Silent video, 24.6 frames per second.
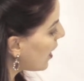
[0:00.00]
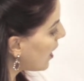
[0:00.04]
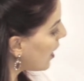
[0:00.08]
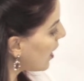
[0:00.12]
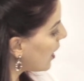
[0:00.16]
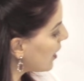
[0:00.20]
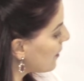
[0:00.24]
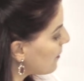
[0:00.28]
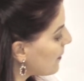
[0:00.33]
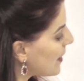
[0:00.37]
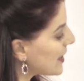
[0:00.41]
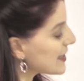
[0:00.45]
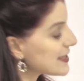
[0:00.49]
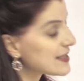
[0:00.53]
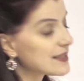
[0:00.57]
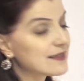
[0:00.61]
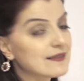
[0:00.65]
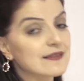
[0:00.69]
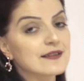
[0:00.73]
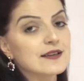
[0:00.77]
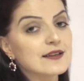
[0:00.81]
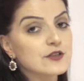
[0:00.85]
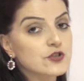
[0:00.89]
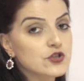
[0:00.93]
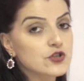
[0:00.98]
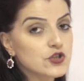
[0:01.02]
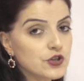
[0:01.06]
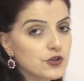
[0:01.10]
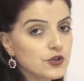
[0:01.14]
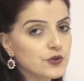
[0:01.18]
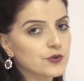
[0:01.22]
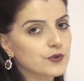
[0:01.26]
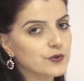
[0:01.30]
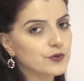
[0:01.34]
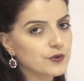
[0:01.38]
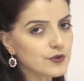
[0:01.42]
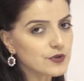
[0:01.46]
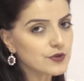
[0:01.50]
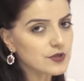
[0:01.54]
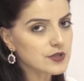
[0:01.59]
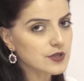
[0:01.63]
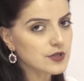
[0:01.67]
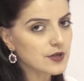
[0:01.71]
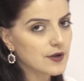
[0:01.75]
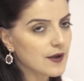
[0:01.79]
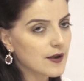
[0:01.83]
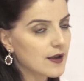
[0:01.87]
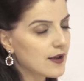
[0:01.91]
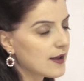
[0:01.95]
I must
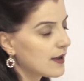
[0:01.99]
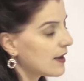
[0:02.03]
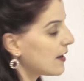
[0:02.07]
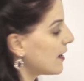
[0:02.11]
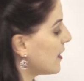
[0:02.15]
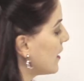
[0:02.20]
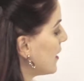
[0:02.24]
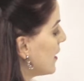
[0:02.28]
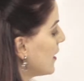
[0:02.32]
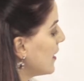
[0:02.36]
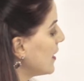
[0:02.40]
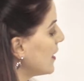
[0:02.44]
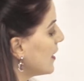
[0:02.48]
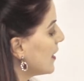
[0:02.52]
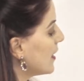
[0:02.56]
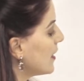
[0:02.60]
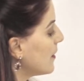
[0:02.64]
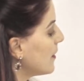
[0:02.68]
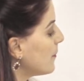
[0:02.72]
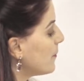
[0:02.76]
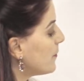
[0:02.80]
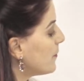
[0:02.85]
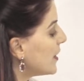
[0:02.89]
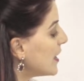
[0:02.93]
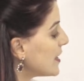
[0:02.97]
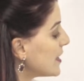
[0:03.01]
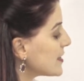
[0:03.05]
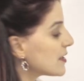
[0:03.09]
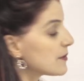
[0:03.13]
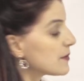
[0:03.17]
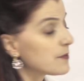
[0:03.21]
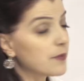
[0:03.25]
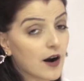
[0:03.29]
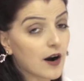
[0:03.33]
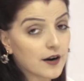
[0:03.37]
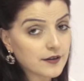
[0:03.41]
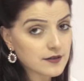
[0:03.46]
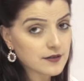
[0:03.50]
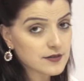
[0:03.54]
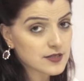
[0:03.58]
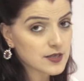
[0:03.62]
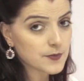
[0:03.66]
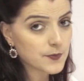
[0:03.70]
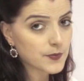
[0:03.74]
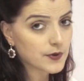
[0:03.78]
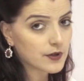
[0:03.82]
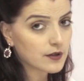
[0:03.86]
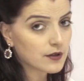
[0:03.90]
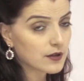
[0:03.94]
choose present
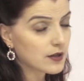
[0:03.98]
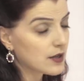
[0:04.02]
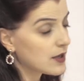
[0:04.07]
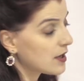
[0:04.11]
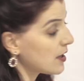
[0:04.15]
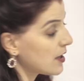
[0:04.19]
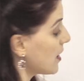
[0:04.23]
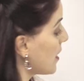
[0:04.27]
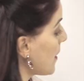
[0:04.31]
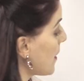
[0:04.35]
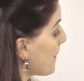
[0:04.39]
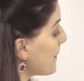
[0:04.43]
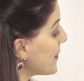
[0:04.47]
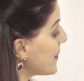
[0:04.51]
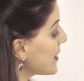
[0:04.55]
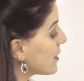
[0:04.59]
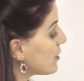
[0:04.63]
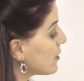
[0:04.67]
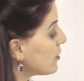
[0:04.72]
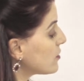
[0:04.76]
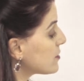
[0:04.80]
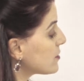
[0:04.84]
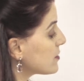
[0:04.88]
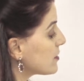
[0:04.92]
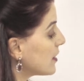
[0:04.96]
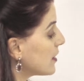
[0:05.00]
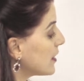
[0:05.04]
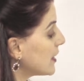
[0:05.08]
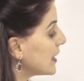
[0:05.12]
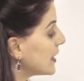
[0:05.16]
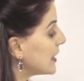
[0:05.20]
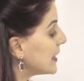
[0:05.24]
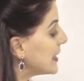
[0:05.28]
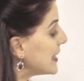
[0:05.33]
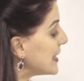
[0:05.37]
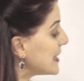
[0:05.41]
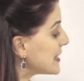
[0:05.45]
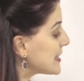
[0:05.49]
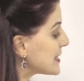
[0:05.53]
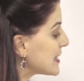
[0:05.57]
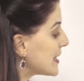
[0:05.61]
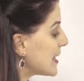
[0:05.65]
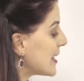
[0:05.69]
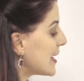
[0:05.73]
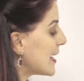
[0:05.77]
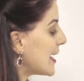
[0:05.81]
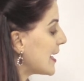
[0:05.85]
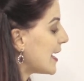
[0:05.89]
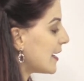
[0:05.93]
participle because this
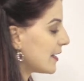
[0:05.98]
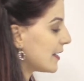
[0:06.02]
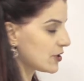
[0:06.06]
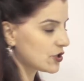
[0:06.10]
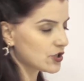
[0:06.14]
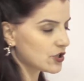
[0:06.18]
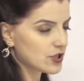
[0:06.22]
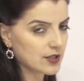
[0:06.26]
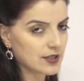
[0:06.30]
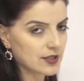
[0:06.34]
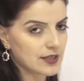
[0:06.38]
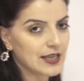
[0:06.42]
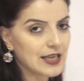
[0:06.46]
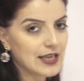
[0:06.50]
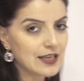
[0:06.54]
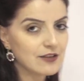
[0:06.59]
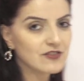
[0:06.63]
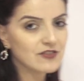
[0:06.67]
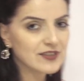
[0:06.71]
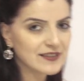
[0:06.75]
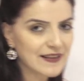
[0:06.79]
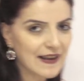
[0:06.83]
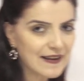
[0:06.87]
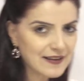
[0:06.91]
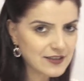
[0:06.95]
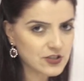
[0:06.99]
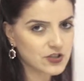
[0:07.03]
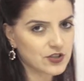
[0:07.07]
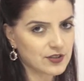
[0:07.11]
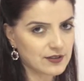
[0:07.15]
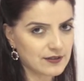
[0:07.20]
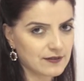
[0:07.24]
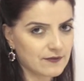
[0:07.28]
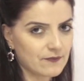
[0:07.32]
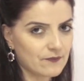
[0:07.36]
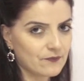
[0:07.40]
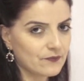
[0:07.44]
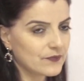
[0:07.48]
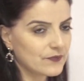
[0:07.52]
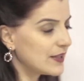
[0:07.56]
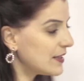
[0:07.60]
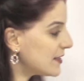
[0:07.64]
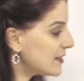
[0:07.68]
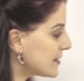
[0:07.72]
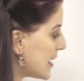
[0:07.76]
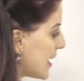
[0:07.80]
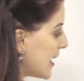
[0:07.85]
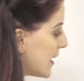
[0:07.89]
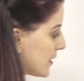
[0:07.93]
action, invitation,
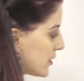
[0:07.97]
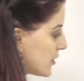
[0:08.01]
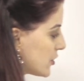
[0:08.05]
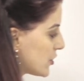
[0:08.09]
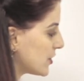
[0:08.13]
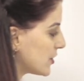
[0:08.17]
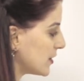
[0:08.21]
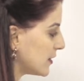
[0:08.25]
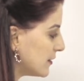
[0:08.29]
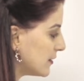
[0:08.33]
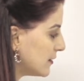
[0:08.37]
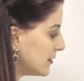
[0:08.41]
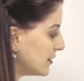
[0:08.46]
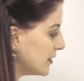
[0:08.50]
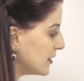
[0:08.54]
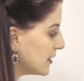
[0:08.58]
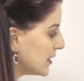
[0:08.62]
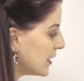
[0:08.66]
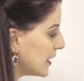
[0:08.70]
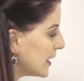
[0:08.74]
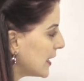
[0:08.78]
this action